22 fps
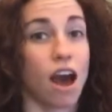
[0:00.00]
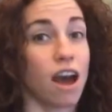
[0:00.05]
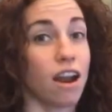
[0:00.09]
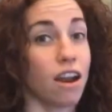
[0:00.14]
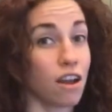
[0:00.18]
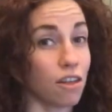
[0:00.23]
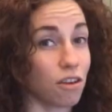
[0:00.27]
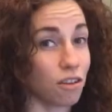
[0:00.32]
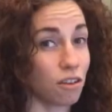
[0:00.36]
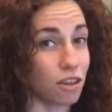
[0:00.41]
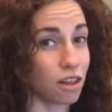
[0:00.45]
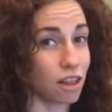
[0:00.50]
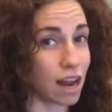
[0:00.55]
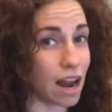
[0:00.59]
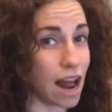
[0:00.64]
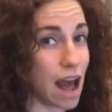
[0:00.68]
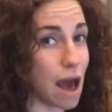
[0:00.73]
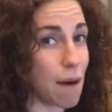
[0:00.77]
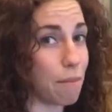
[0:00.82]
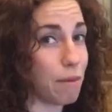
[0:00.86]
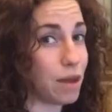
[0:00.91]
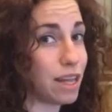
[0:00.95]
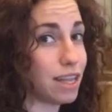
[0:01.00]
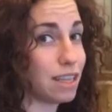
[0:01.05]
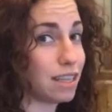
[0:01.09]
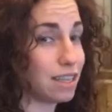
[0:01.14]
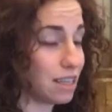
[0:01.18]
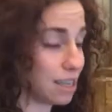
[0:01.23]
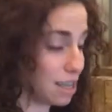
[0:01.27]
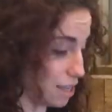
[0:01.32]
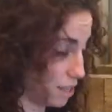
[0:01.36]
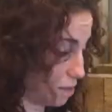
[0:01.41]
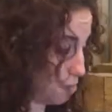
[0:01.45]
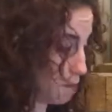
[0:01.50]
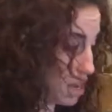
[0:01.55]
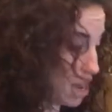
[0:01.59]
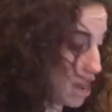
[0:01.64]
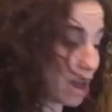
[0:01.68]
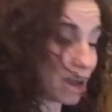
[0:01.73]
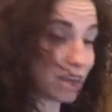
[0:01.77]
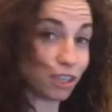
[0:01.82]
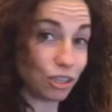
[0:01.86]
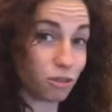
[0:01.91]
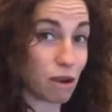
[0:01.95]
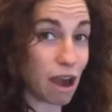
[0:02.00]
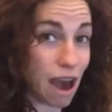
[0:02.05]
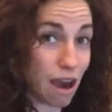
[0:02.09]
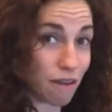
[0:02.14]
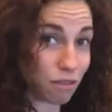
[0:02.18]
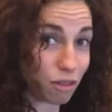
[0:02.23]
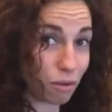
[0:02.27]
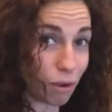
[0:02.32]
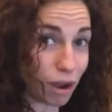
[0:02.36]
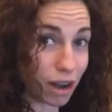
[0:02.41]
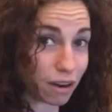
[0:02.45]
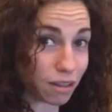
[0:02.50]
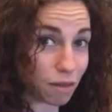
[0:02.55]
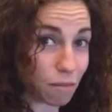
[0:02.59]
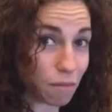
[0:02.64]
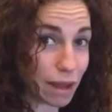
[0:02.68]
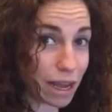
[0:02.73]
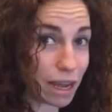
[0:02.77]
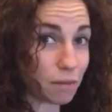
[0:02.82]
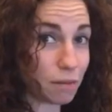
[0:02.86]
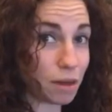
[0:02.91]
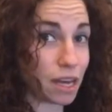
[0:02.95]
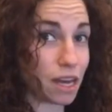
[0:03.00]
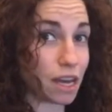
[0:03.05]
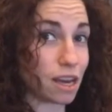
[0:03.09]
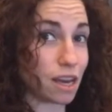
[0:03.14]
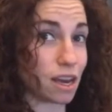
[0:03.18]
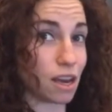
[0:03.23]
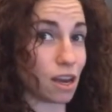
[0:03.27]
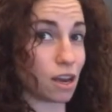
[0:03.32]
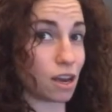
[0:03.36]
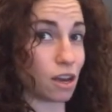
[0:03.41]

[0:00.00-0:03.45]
Another thing that happens is because you have the weight of the baby,